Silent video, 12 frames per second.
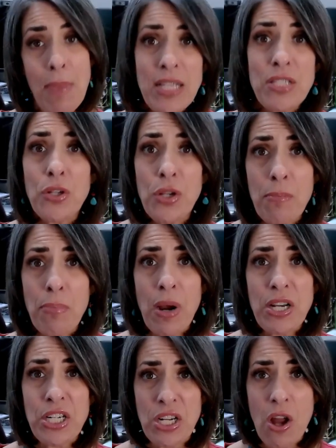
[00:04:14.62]
it makes a good
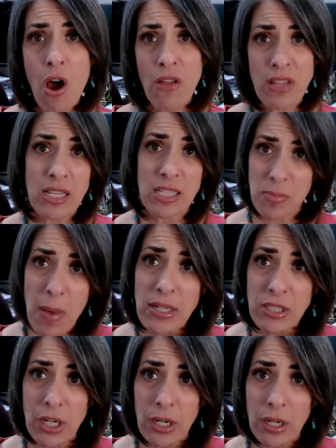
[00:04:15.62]
impression on the
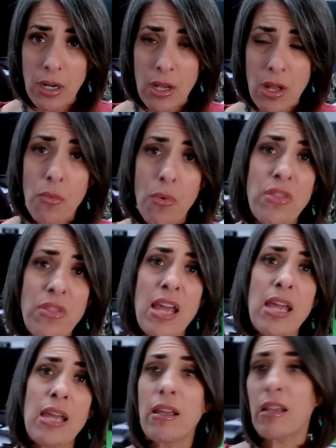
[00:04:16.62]
inspector
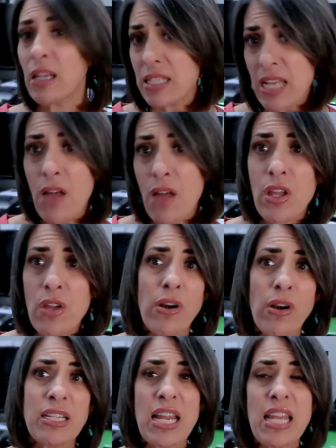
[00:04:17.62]
when they can tell
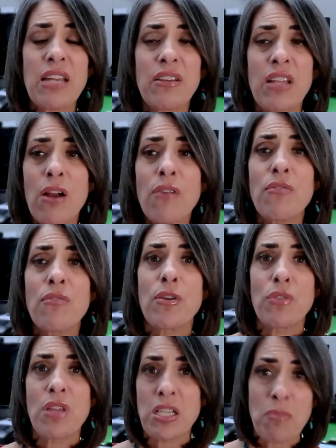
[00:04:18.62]
that you've already taken care
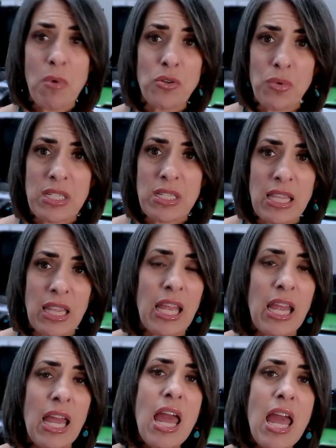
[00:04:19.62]
of a few things most
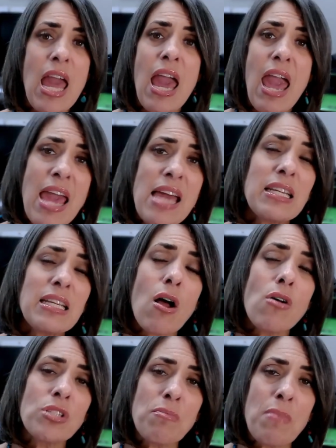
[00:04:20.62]
recently.
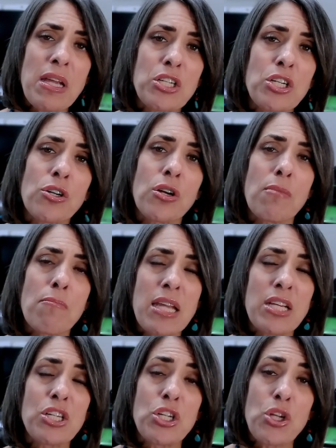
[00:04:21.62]
And it also makes your,
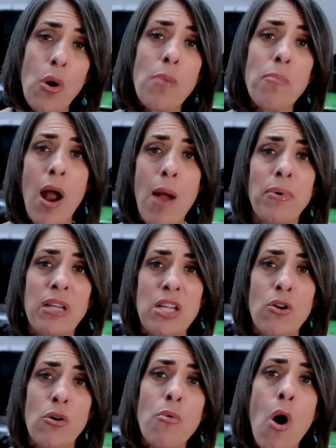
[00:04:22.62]
makes your
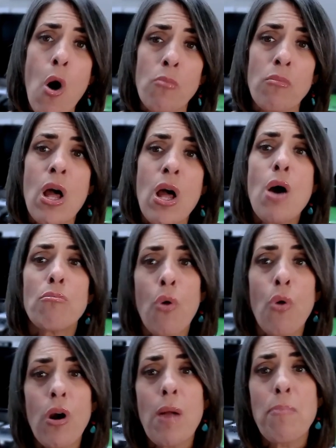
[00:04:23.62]
property, your home,
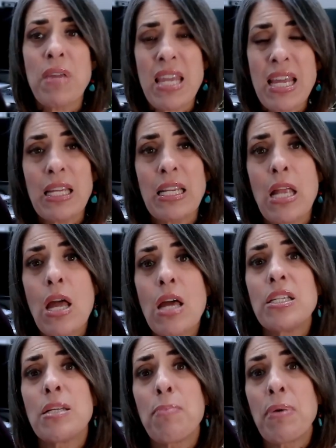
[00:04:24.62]
more
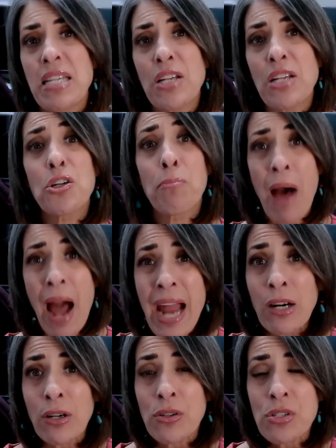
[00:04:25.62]
appealing to potential
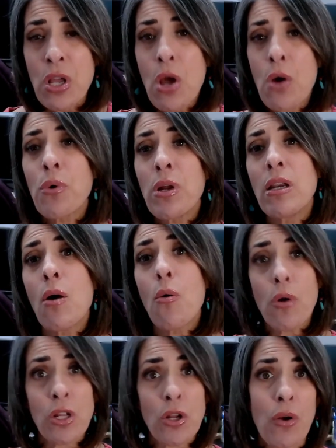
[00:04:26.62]
buyers
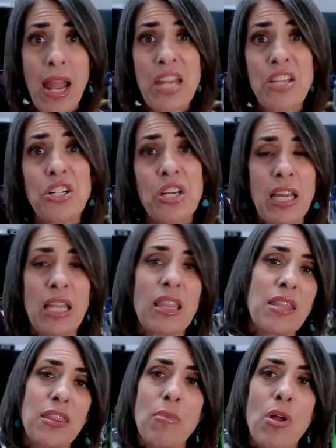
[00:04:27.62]
when your agent
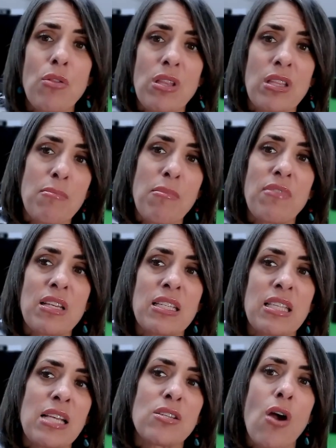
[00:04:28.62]
can let them know that some
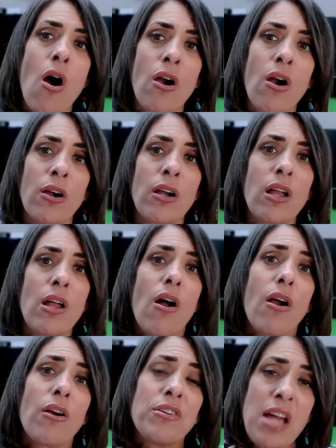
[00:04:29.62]
of these things are,
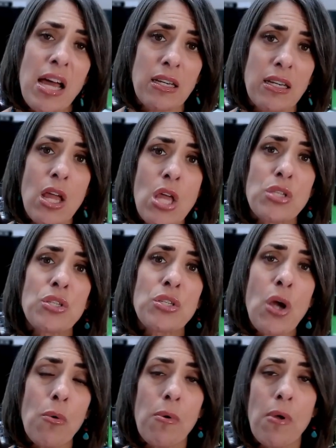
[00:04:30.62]
are done.
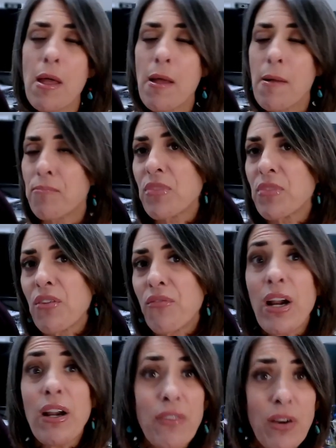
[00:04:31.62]
So
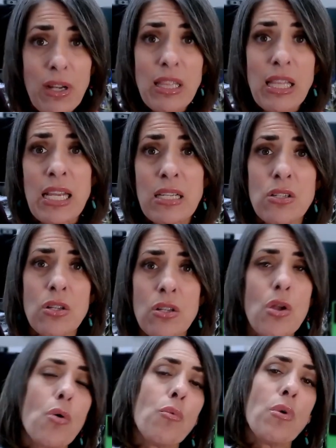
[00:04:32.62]
at the very, very
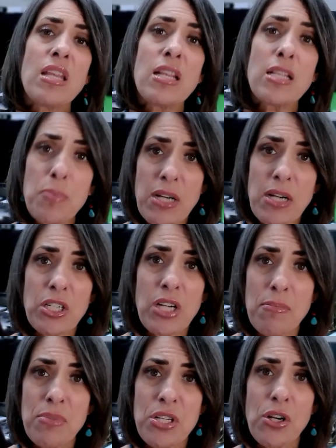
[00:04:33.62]
least, when the
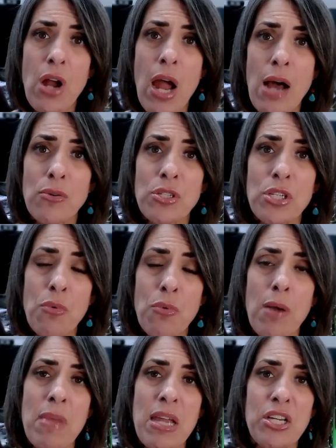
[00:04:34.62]
inspector comes to your house,
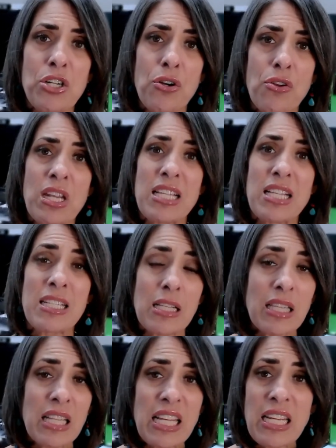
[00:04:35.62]
you want to make sure that
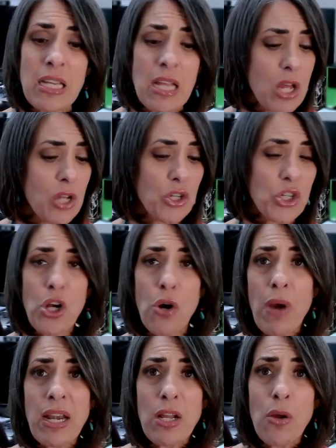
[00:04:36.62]
it's clean,
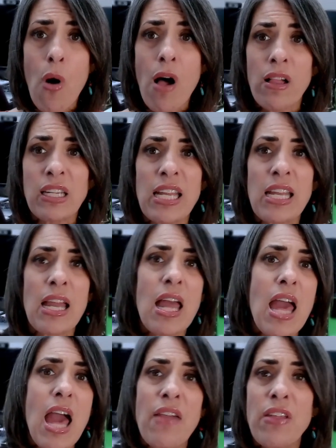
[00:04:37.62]
show-ready
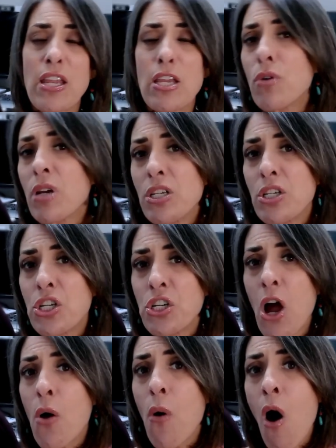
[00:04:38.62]
quality, and that you can
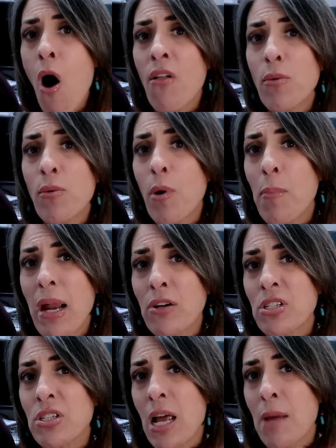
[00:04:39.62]
show all the
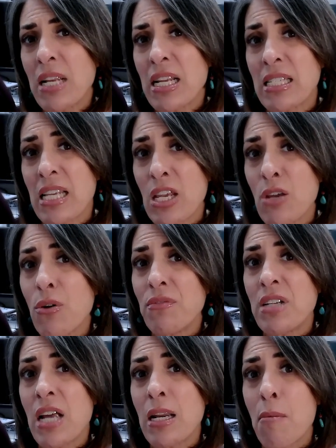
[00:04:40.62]
repairs and updates that
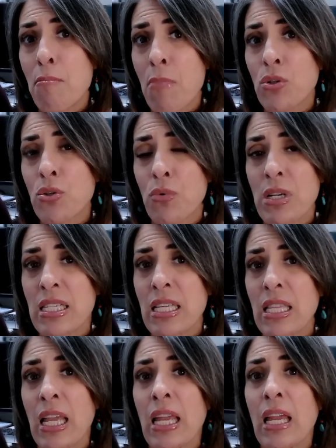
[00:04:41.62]
you have done most
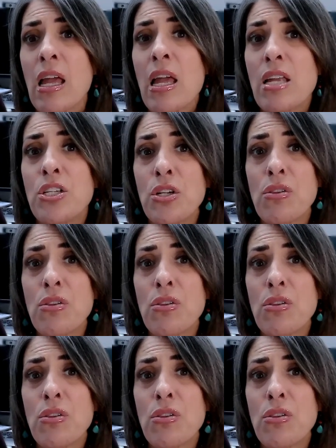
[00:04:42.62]
recently